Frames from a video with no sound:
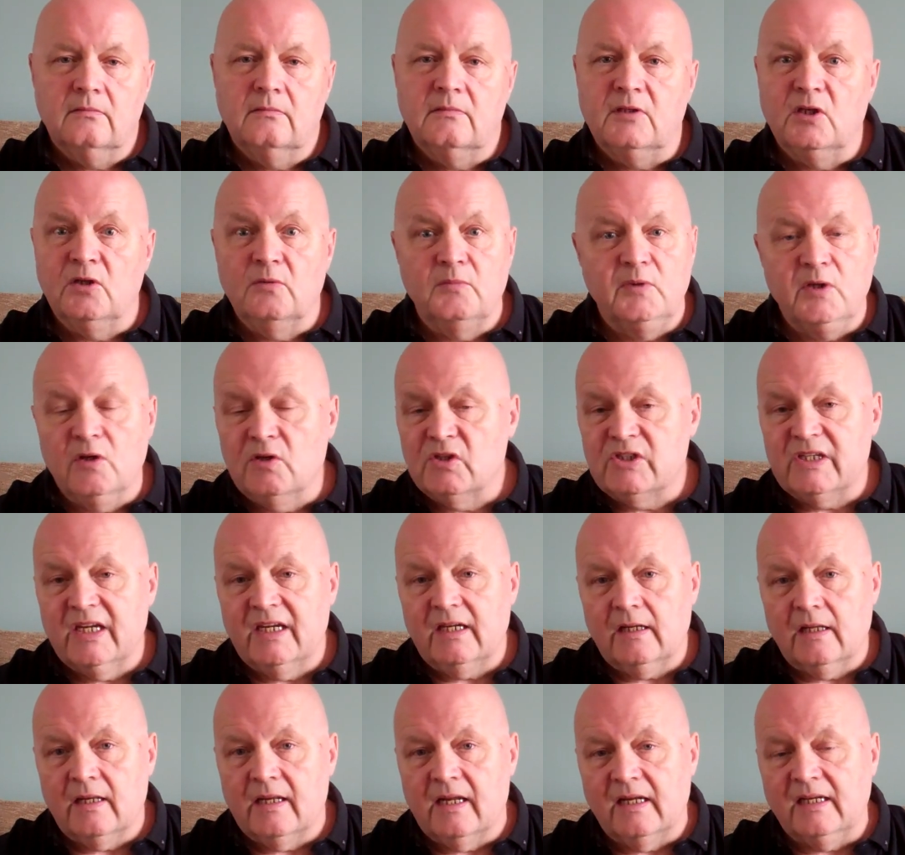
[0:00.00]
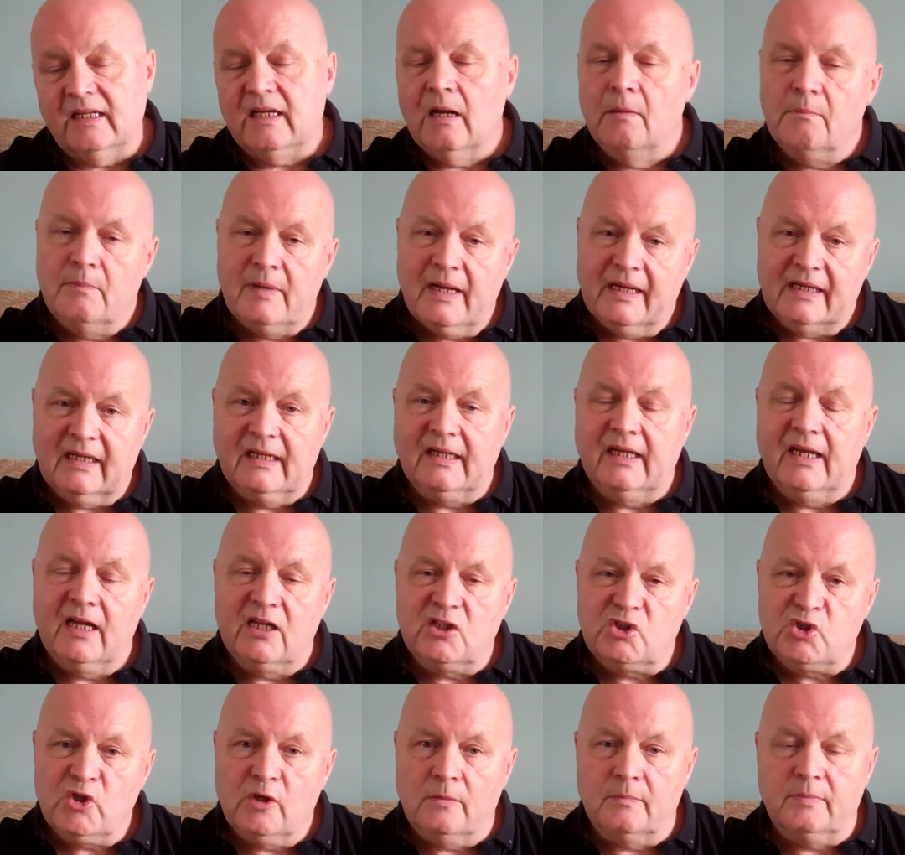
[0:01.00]
do music, and then come back and get a
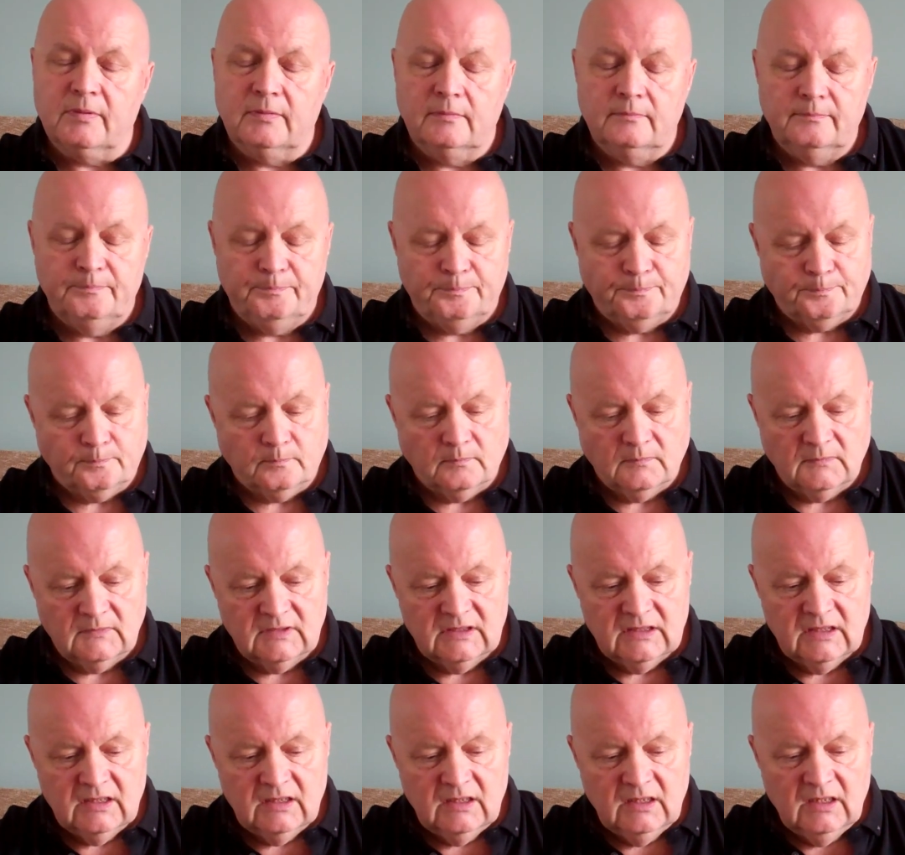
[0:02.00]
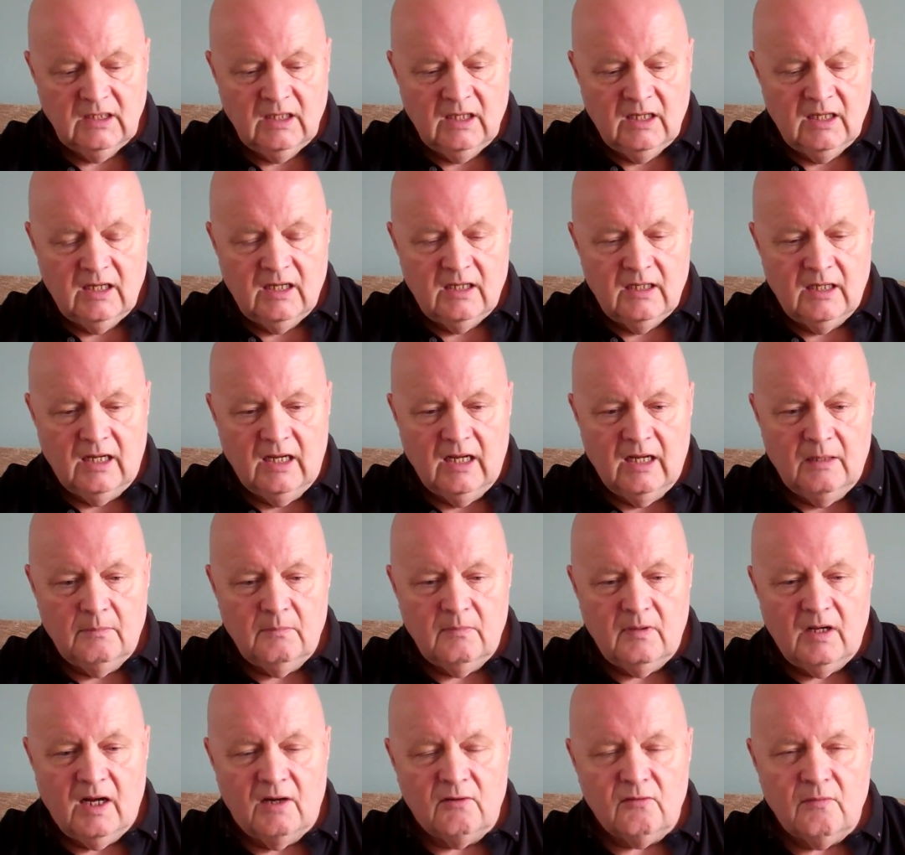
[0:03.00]
job.
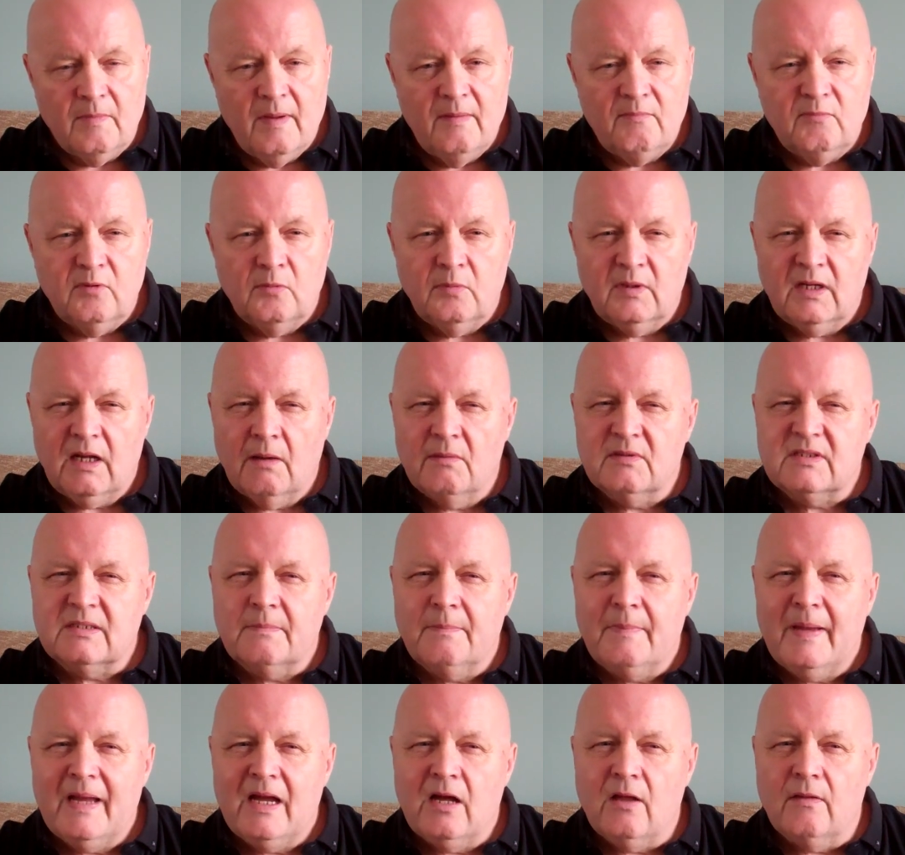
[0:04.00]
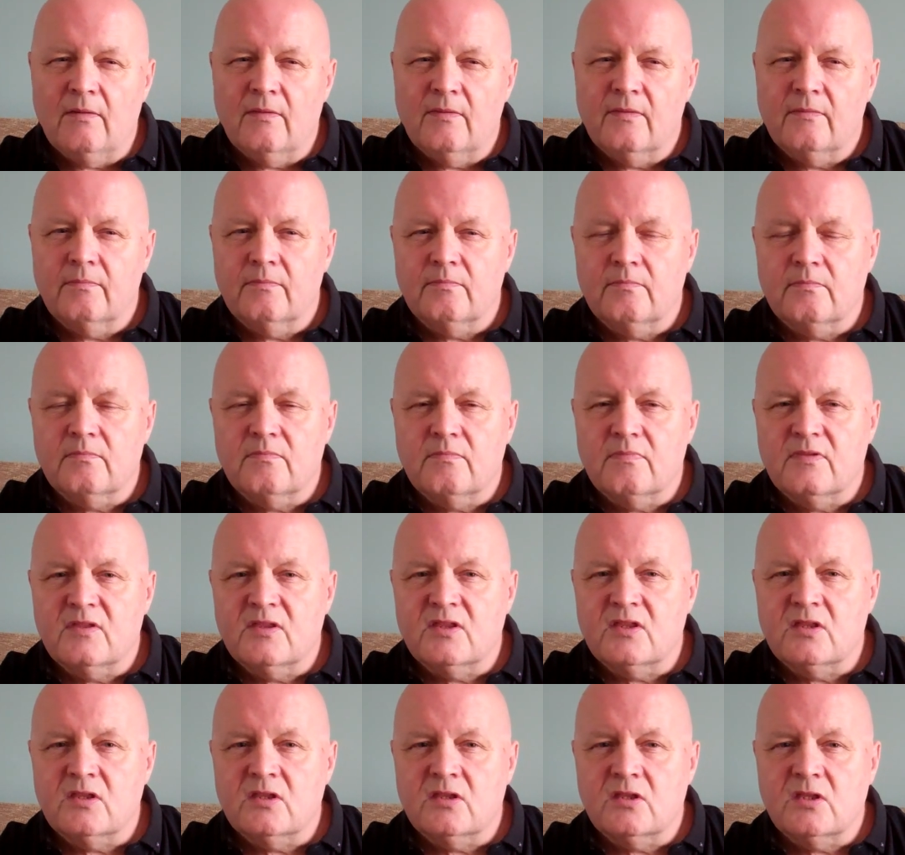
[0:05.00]
I remember when I was about
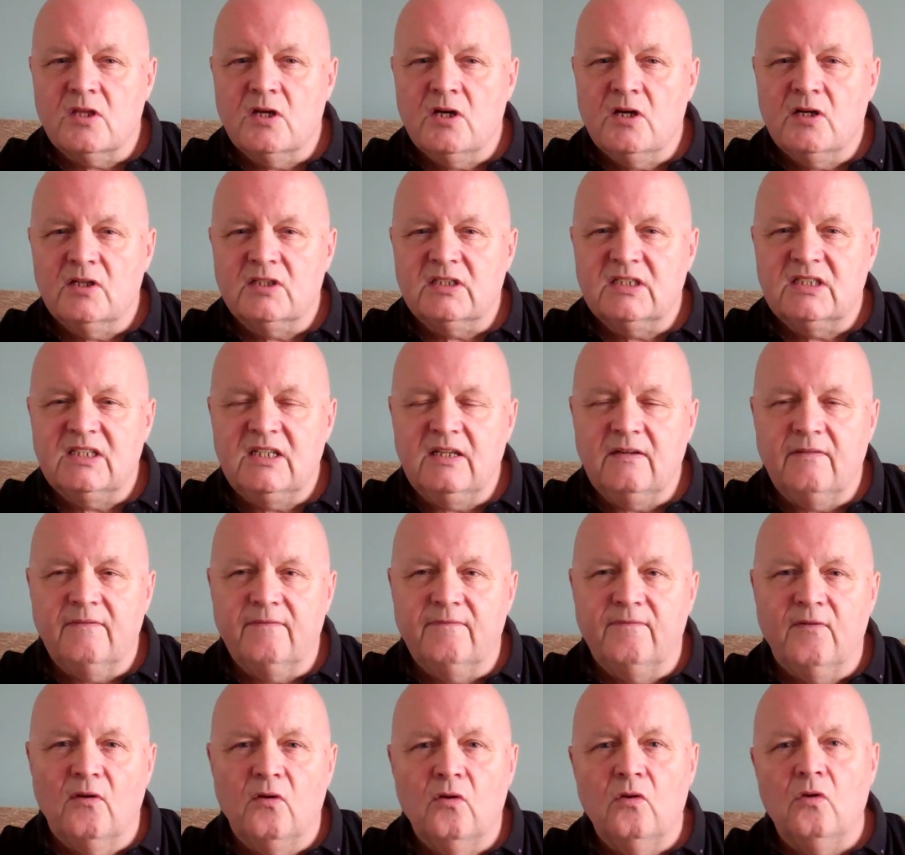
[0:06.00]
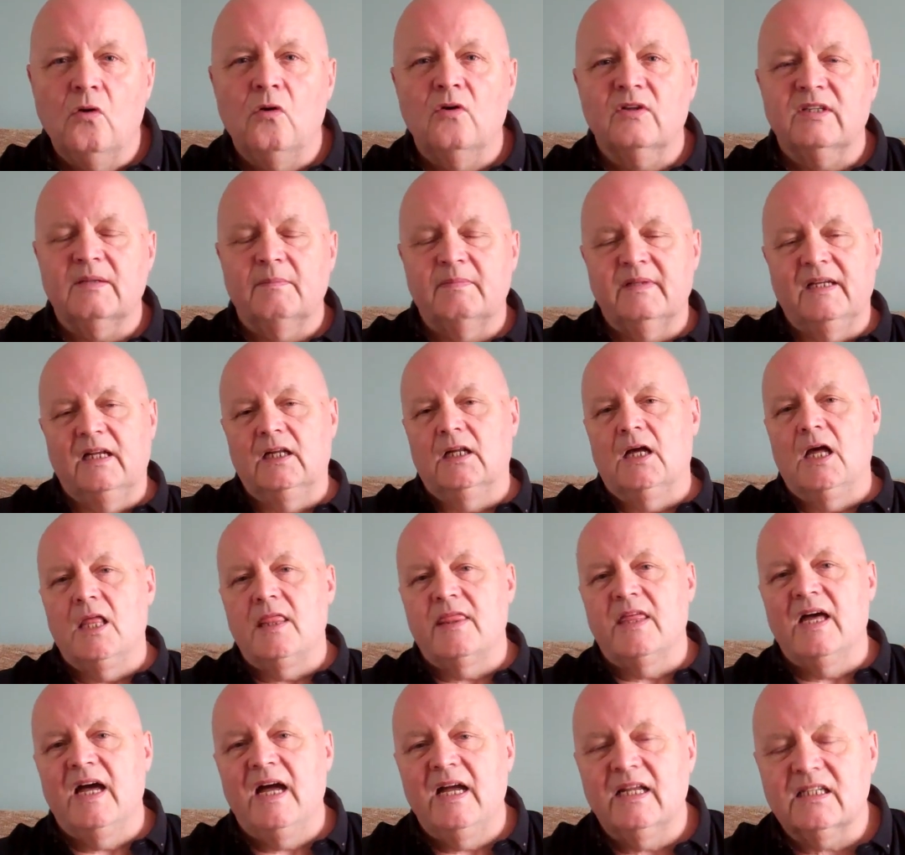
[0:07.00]
34, something like
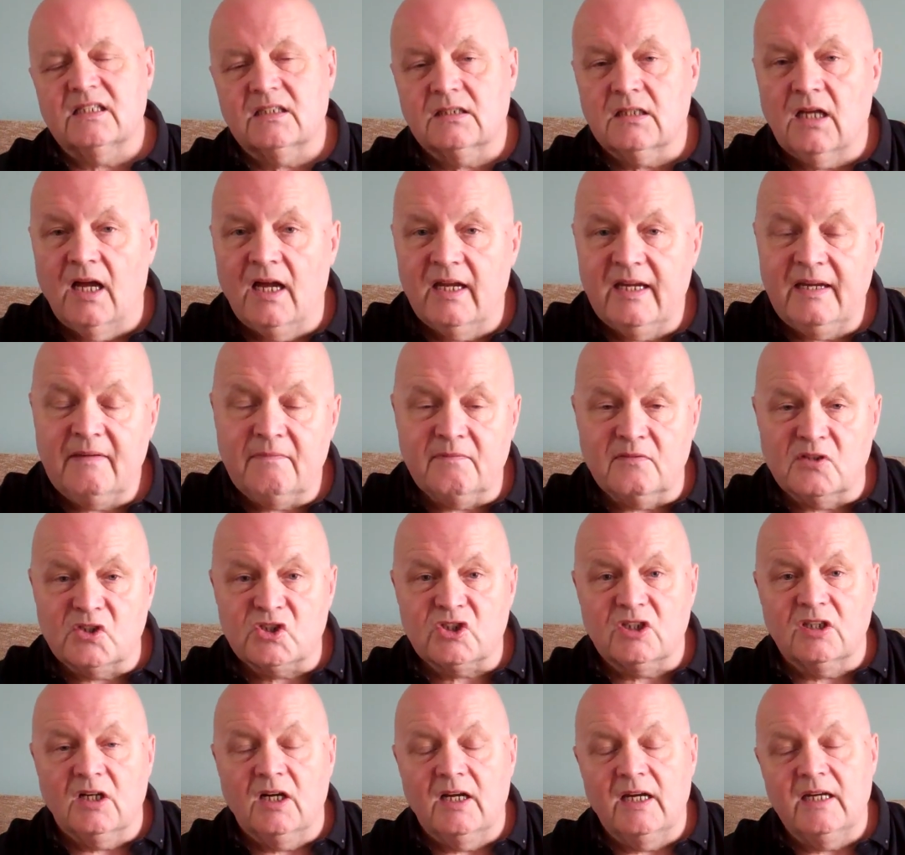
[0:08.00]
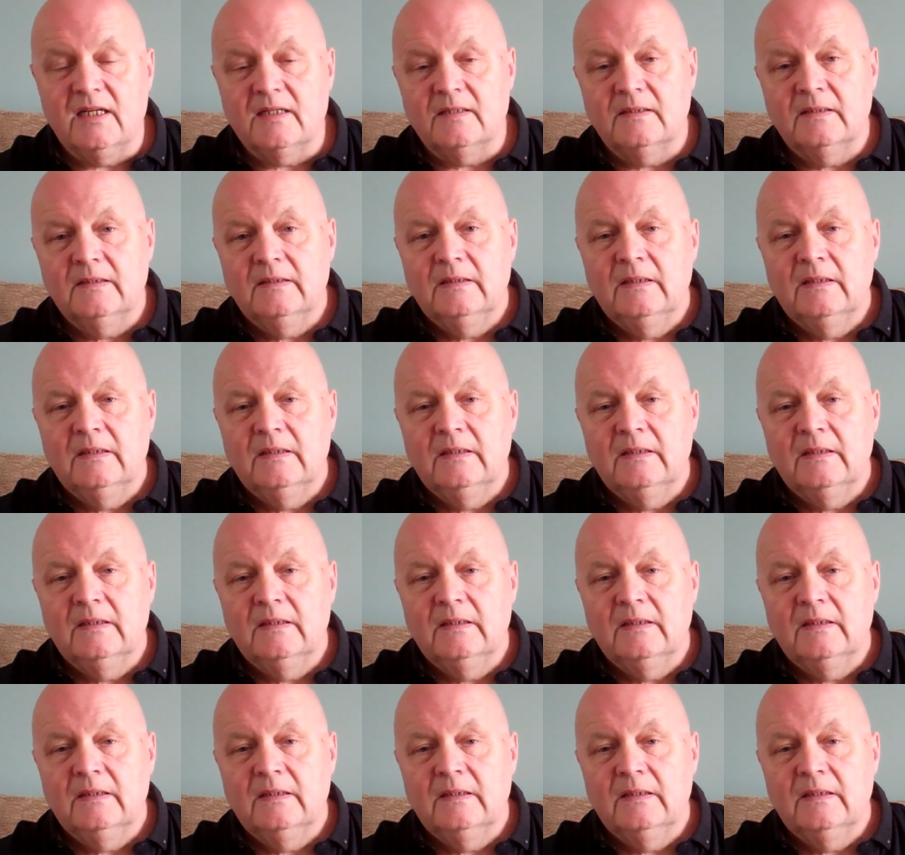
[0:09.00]
that, I even started,